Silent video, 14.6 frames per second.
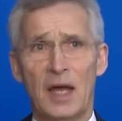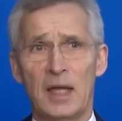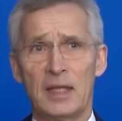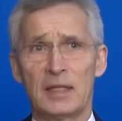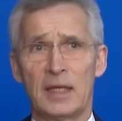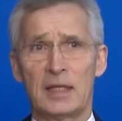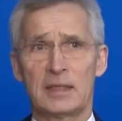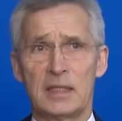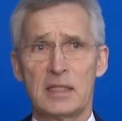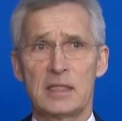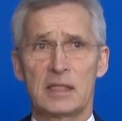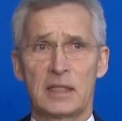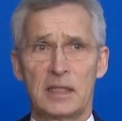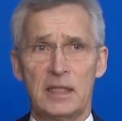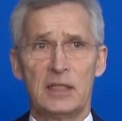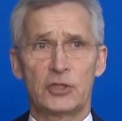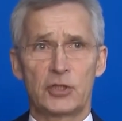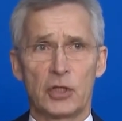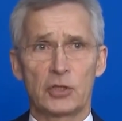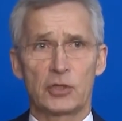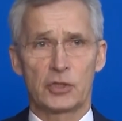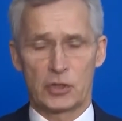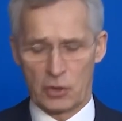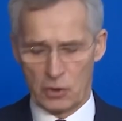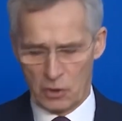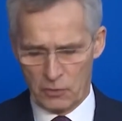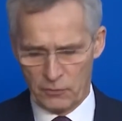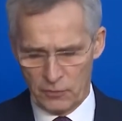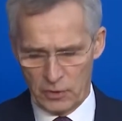And at this key juncture
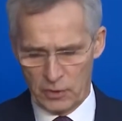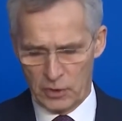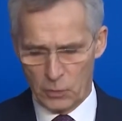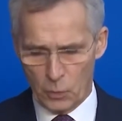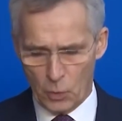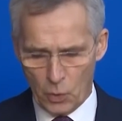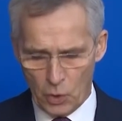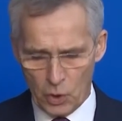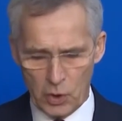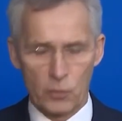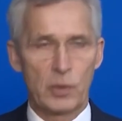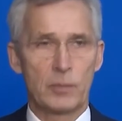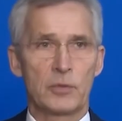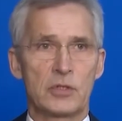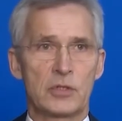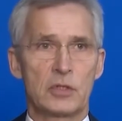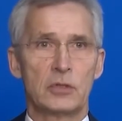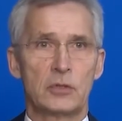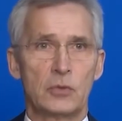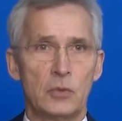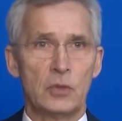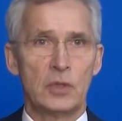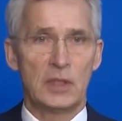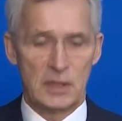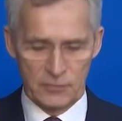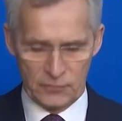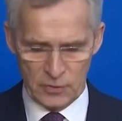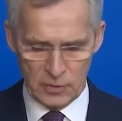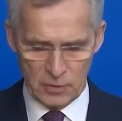of the war, we must do
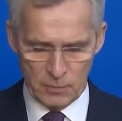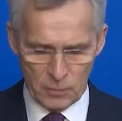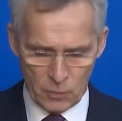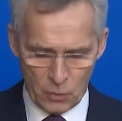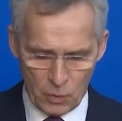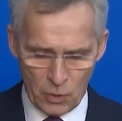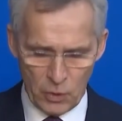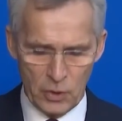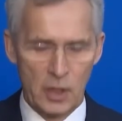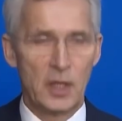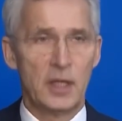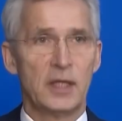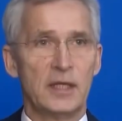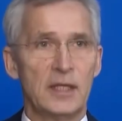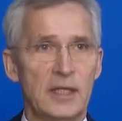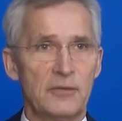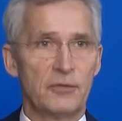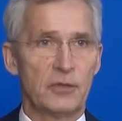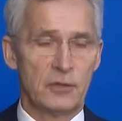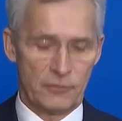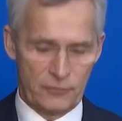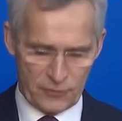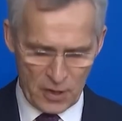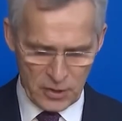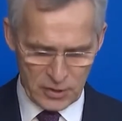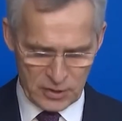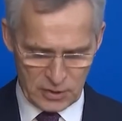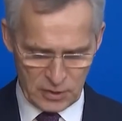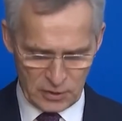even more, even
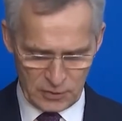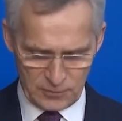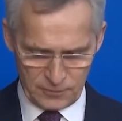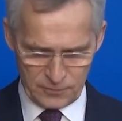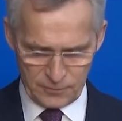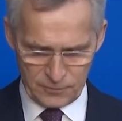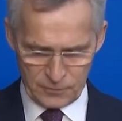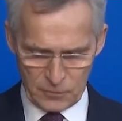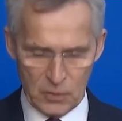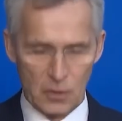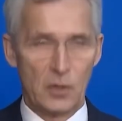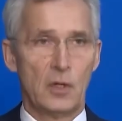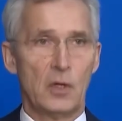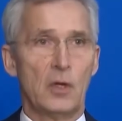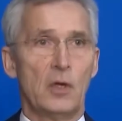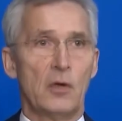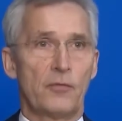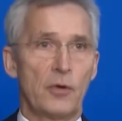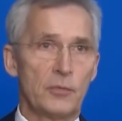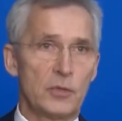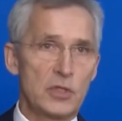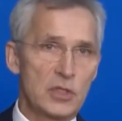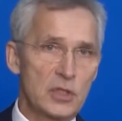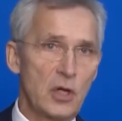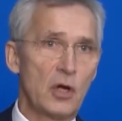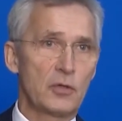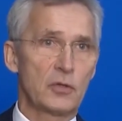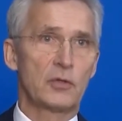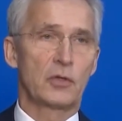faster. From the
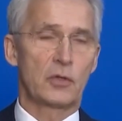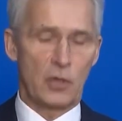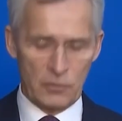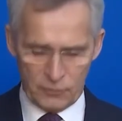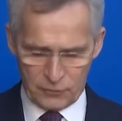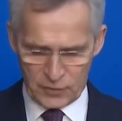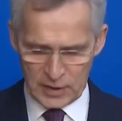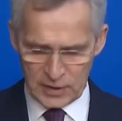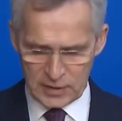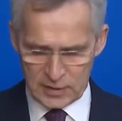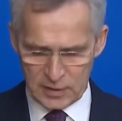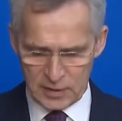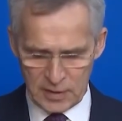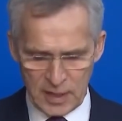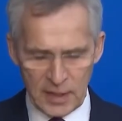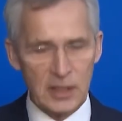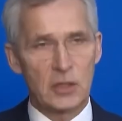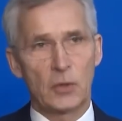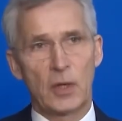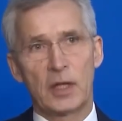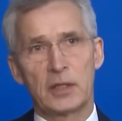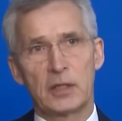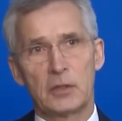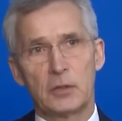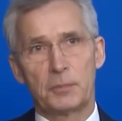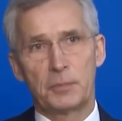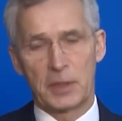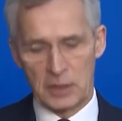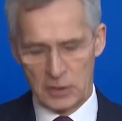start of the conflict, NATO and the
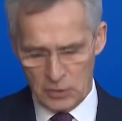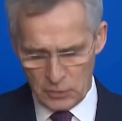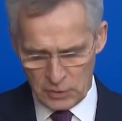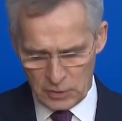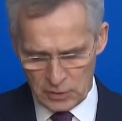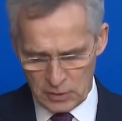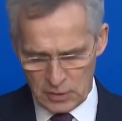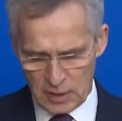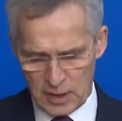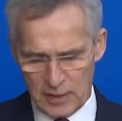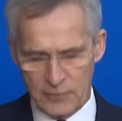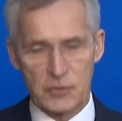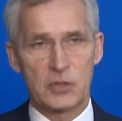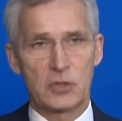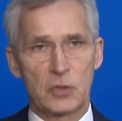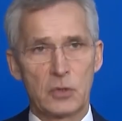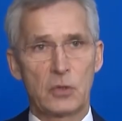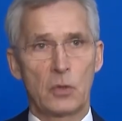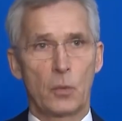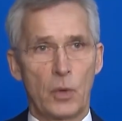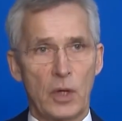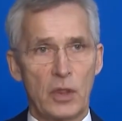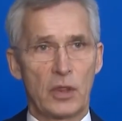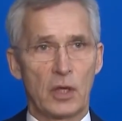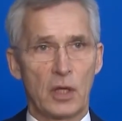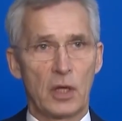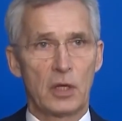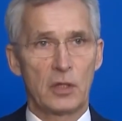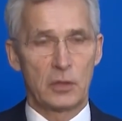European Union have stood
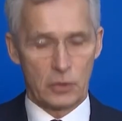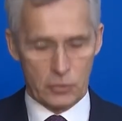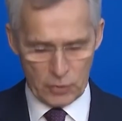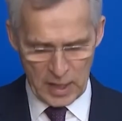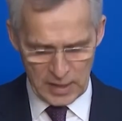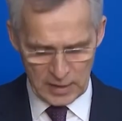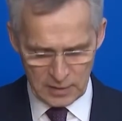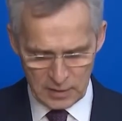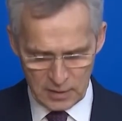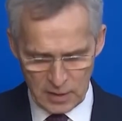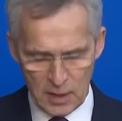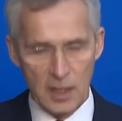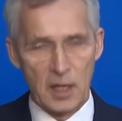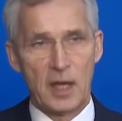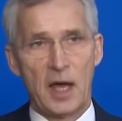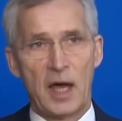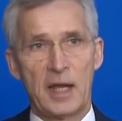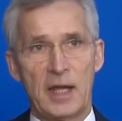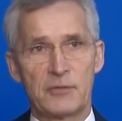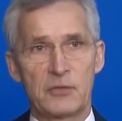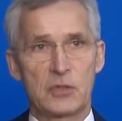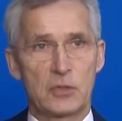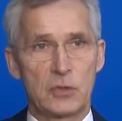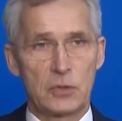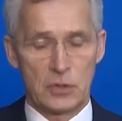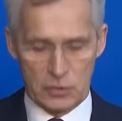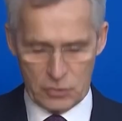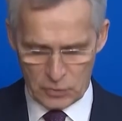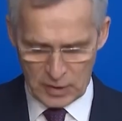with Ukraine and have
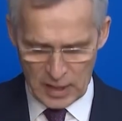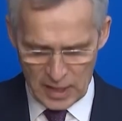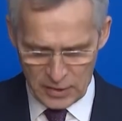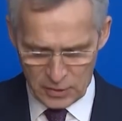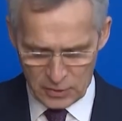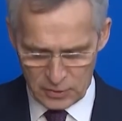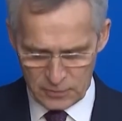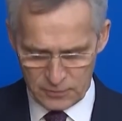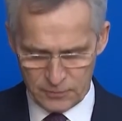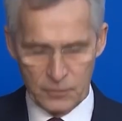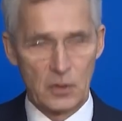stood together.